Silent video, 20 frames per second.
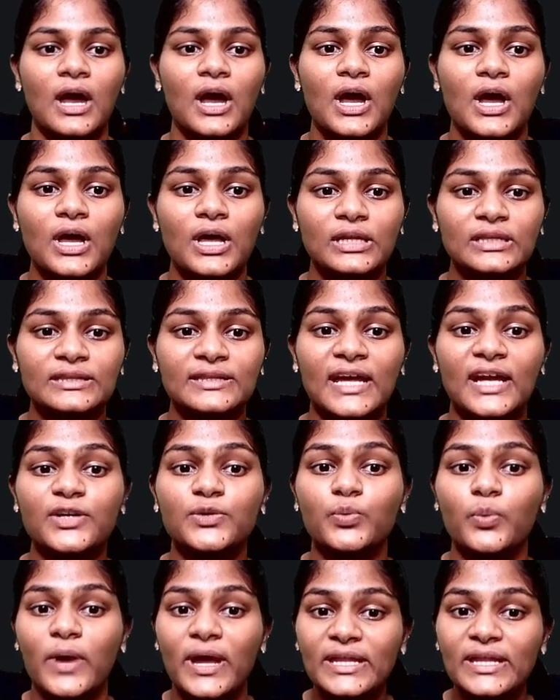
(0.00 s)

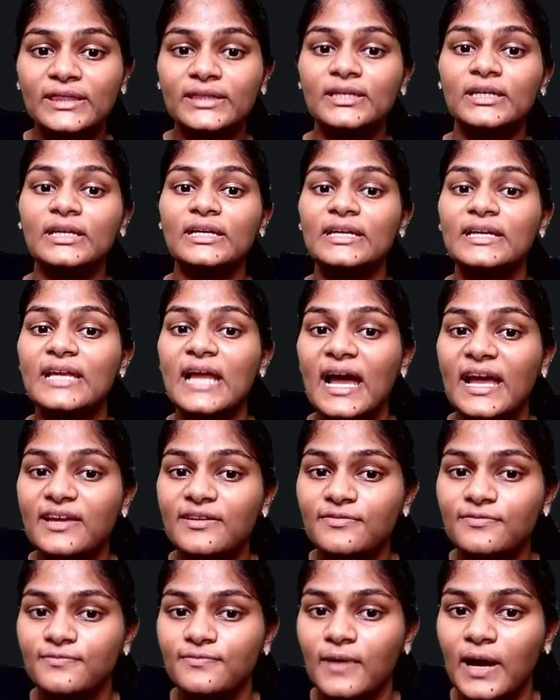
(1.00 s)
when the live
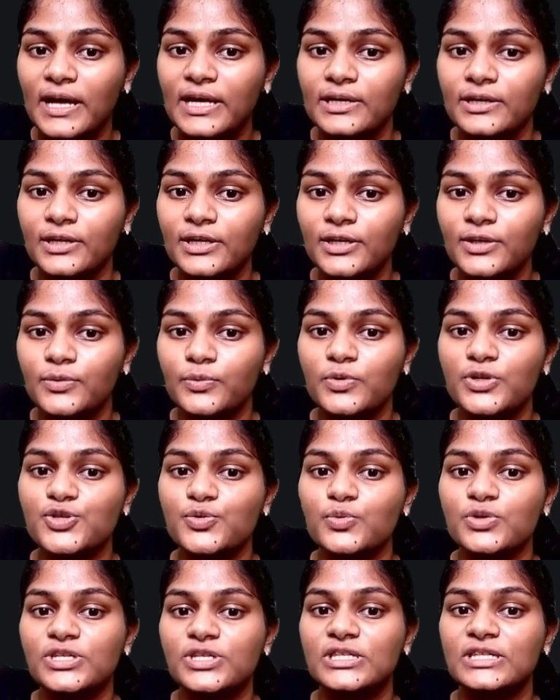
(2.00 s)
wire, which was
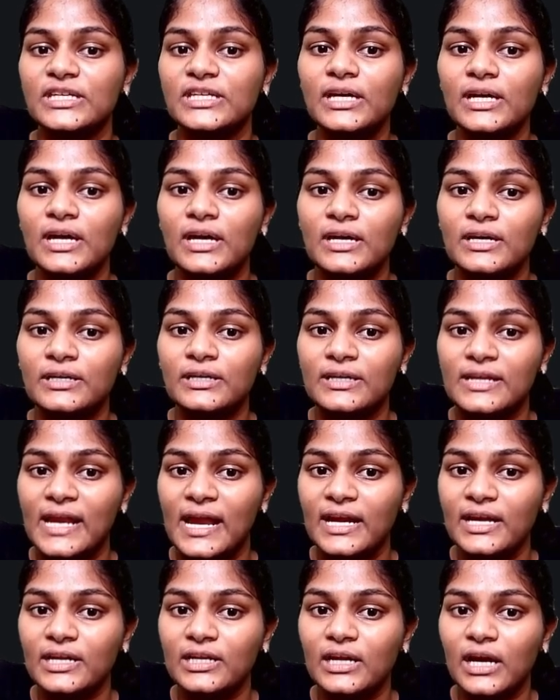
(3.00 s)
the red
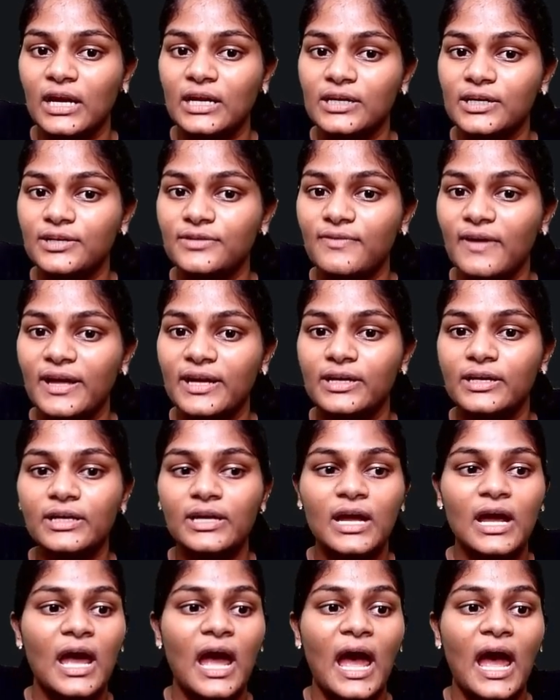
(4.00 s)
colored wire,
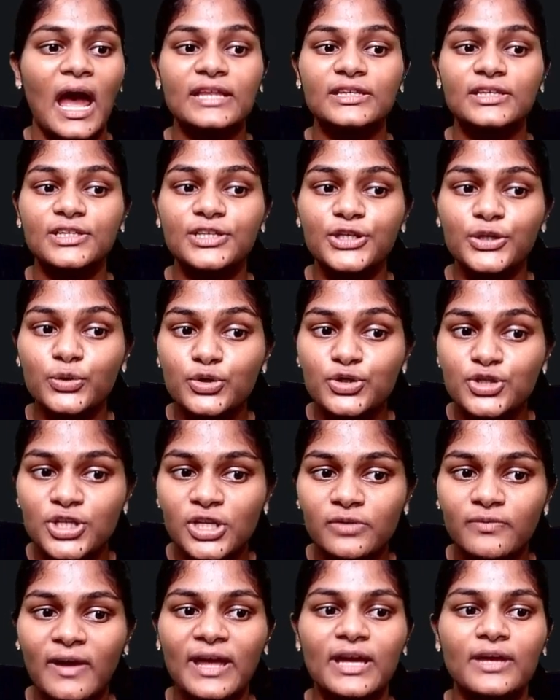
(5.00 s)
and the neutral
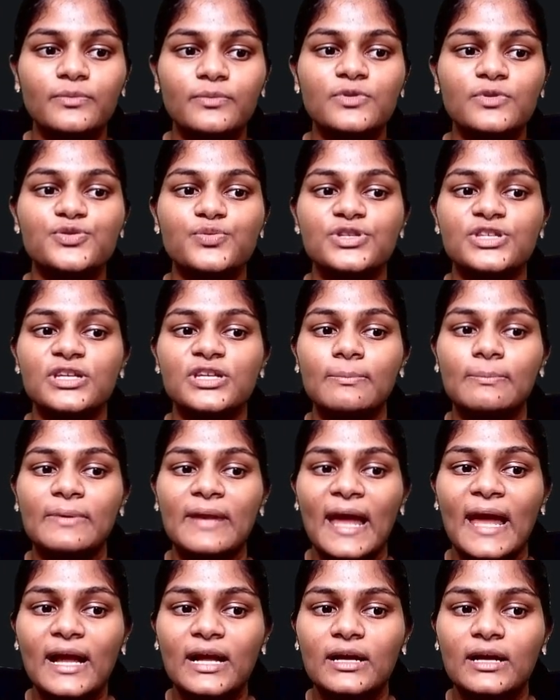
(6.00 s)
wire, which was the black
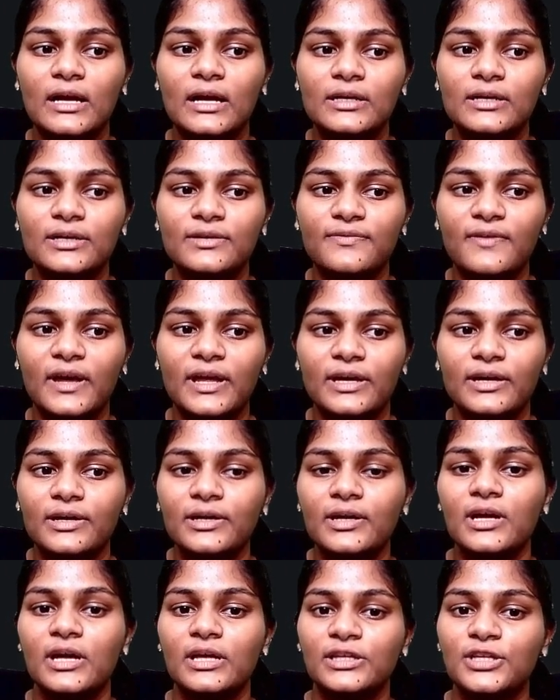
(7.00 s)
colored wire,
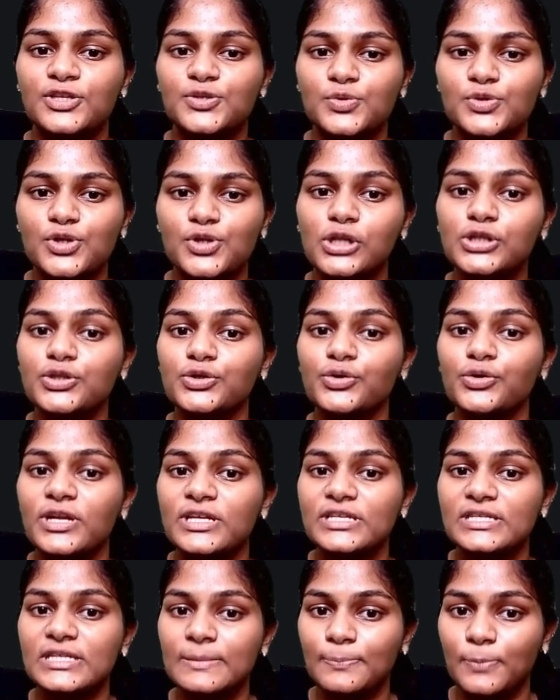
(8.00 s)
this was also known as the
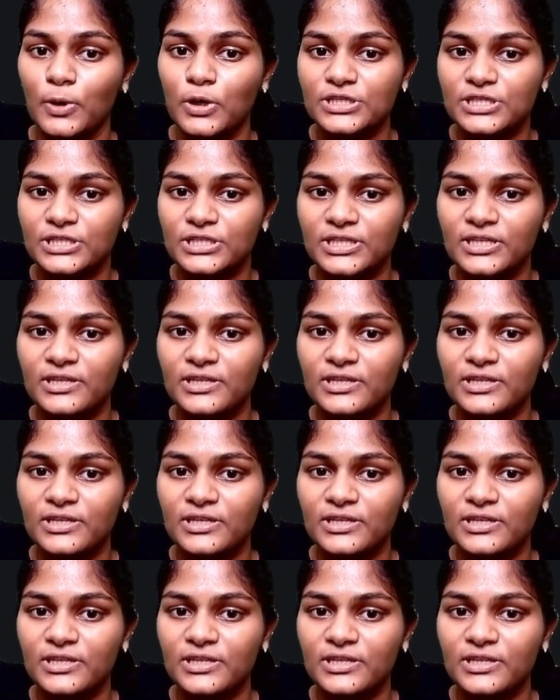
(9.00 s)
positive